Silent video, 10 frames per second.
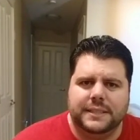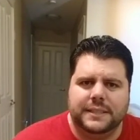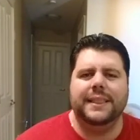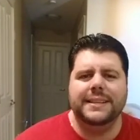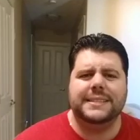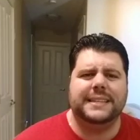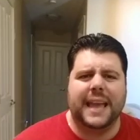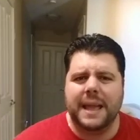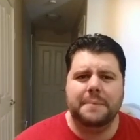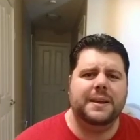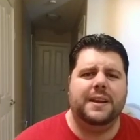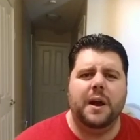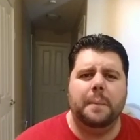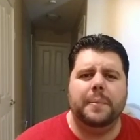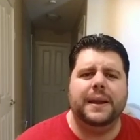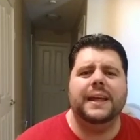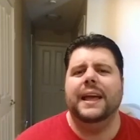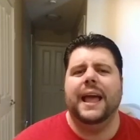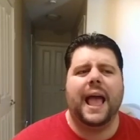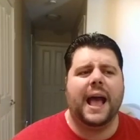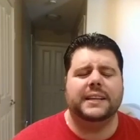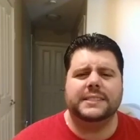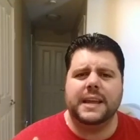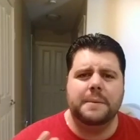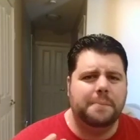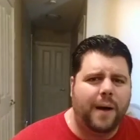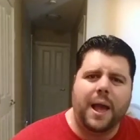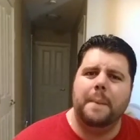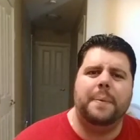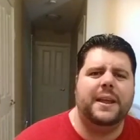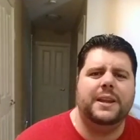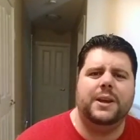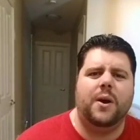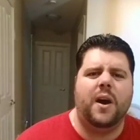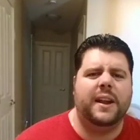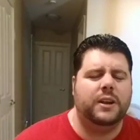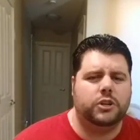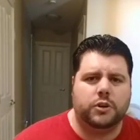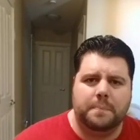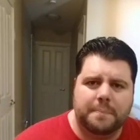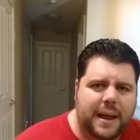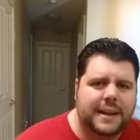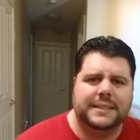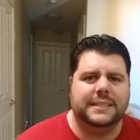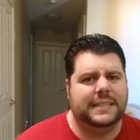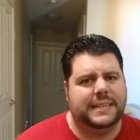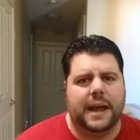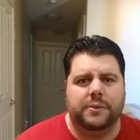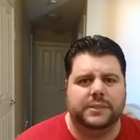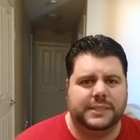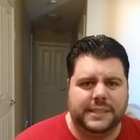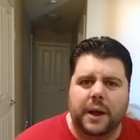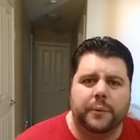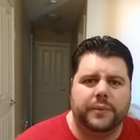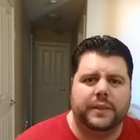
This gaming company has, in my opinion, gone tremendously down south